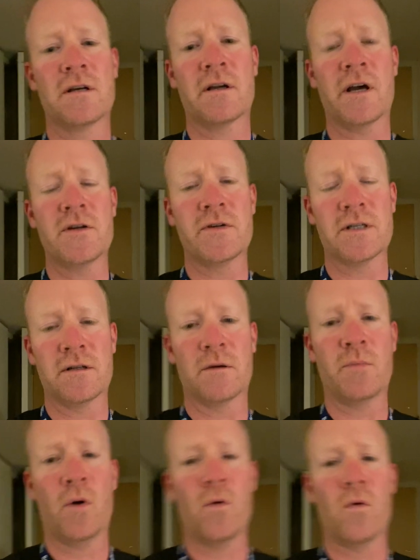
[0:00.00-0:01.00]
countries look
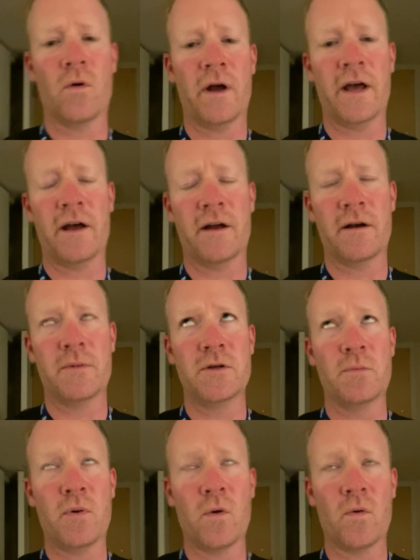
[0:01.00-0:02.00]
poor or do
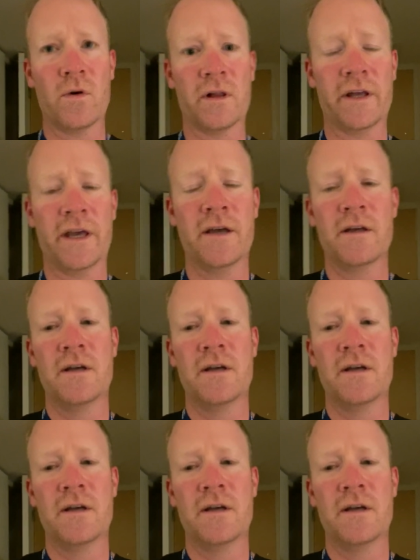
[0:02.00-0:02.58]
poorly,